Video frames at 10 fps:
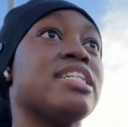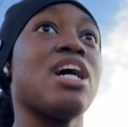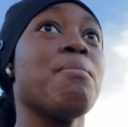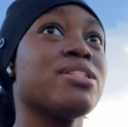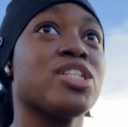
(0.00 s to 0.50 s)
It's
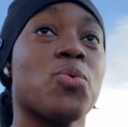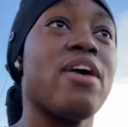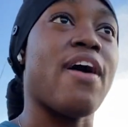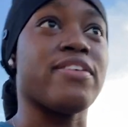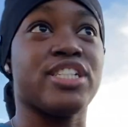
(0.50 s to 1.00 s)
almost a
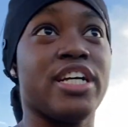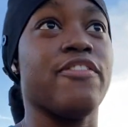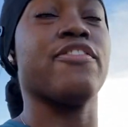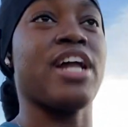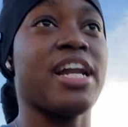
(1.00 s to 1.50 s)
12-hour
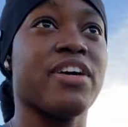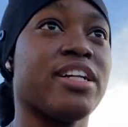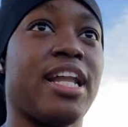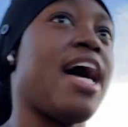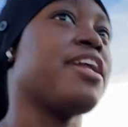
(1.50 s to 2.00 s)
shift, not even
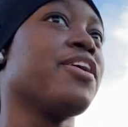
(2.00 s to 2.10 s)
gonna lie to